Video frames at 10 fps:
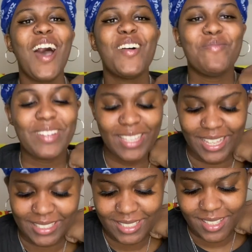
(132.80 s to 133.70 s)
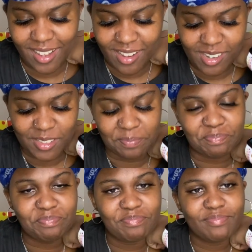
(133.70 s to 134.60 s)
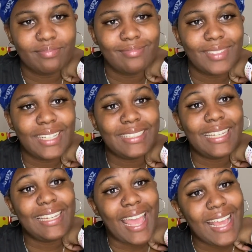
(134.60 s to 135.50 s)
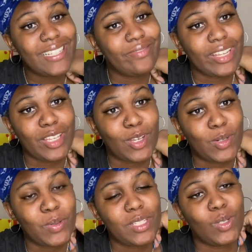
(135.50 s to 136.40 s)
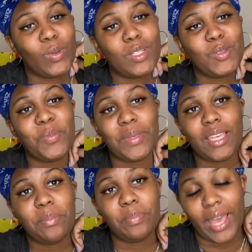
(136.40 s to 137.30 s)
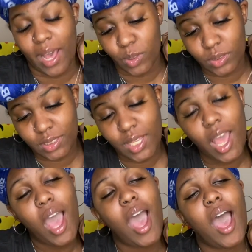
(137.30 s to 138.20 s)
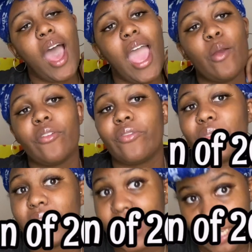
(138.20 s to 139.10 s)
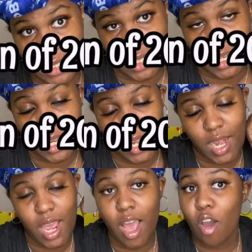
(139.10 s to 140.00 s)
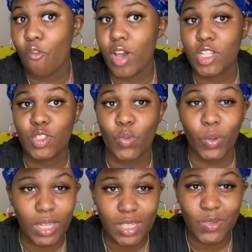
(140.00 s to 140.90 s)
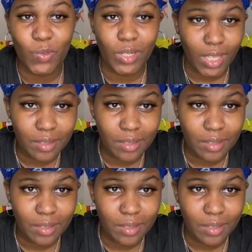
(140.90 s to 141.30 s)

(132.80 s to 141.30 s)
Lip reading: But yes, today's video is going to be about a reflection of 2020.